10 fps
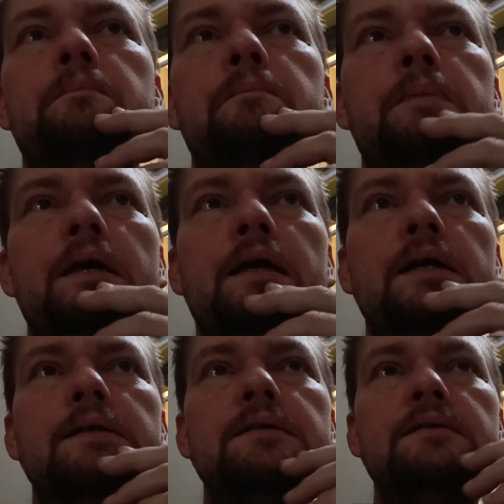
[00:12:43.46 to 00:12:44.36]

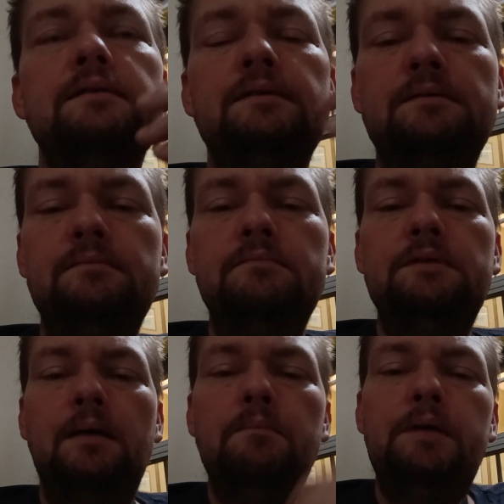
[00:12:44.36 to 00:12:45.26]
because
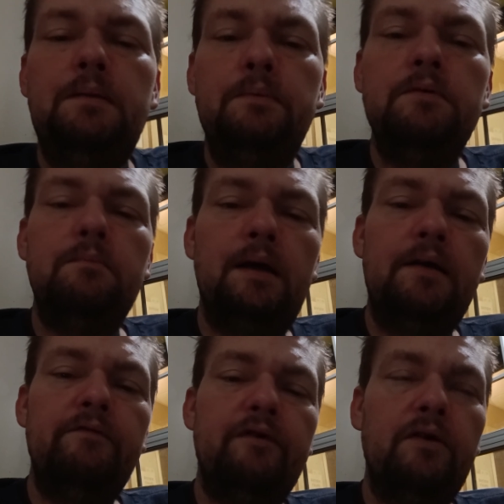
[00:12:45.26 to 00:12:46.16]
some people
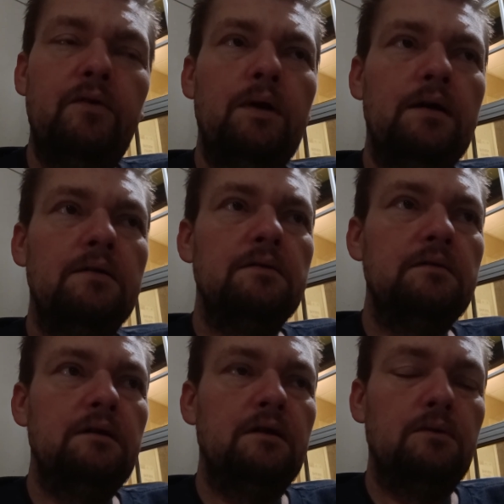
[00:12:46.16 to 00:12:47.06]
might very well,
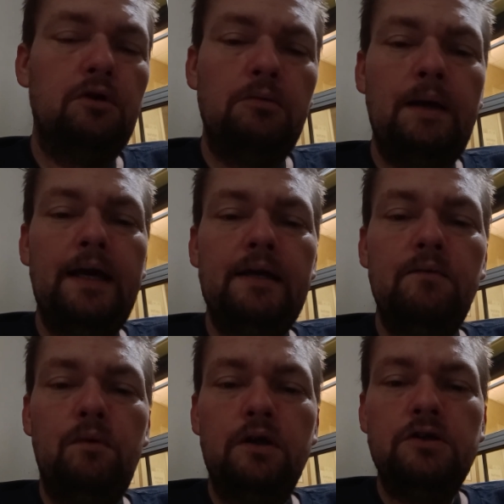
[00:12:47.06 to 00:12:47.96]
go back
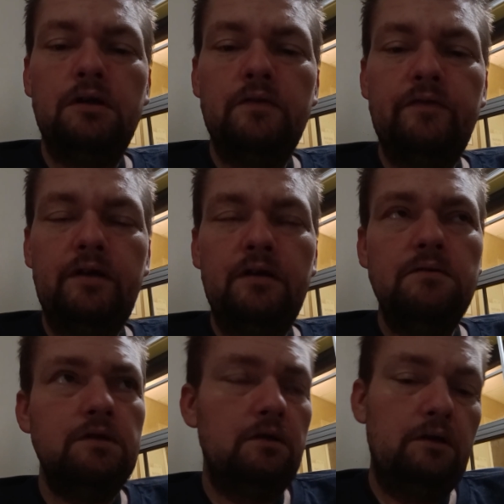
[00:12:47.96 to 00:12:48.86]
and watch all the
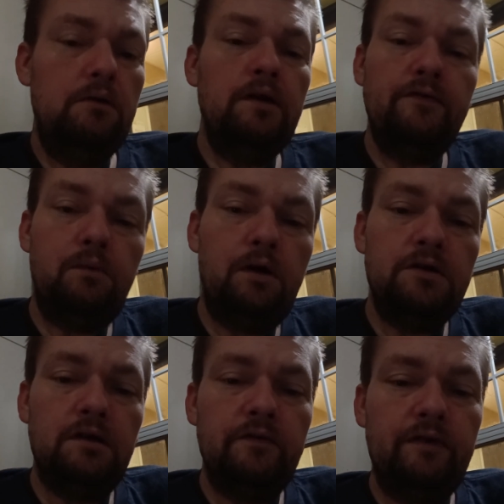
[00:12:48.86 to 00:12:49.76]
videos. You don't have to watch
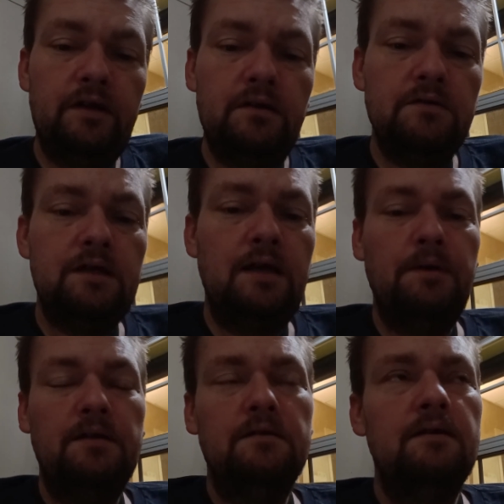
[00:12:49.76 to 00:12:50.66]
all the videos. I
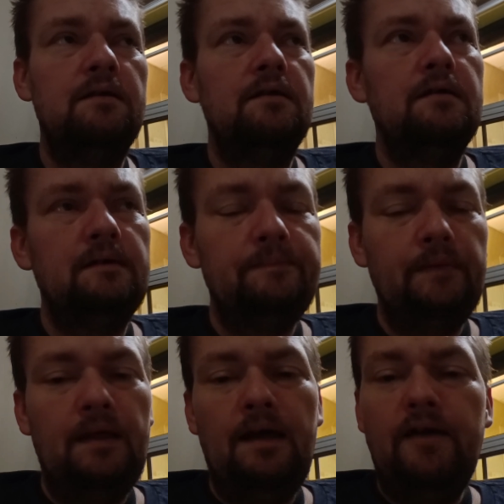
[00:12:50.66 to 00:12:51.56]
mean,
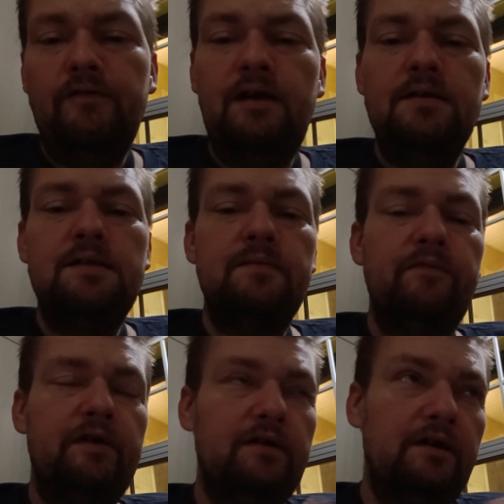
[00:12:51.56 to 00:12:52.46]
I've gotten some
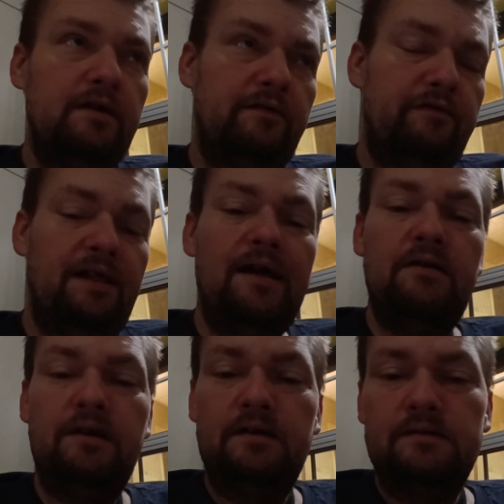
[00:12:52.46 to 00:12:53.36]
very
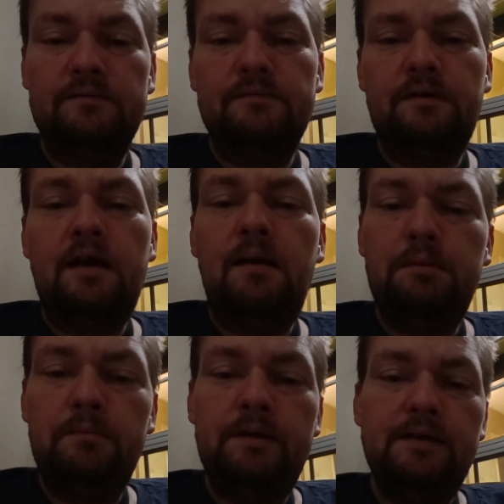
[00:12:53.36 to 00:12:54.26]
flattering
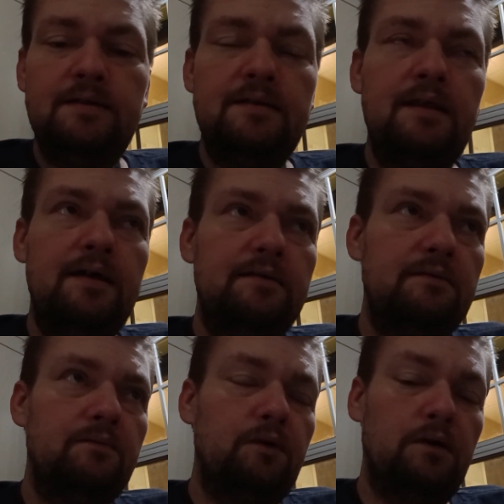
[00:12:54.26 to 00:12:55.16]
compliments that
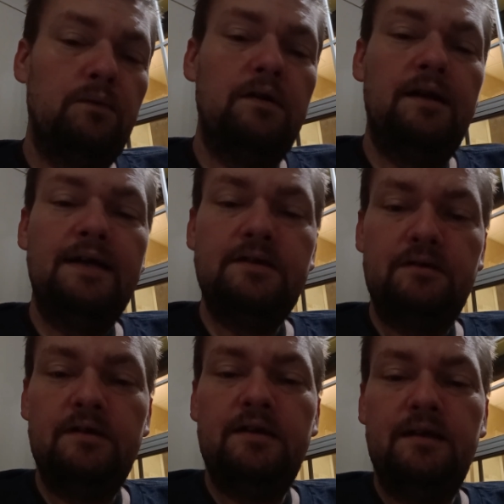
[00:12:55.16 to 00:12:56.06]
were nicer
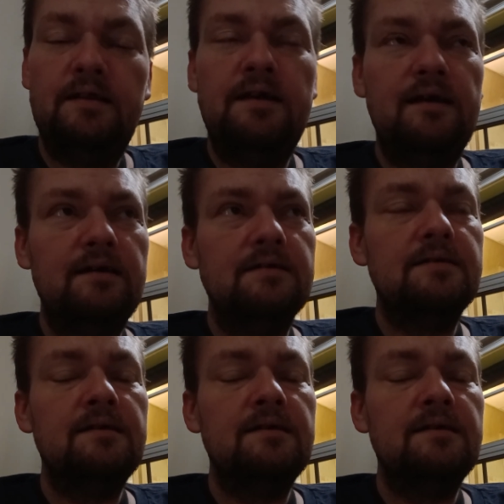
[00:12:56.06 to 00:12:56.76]
than anything else.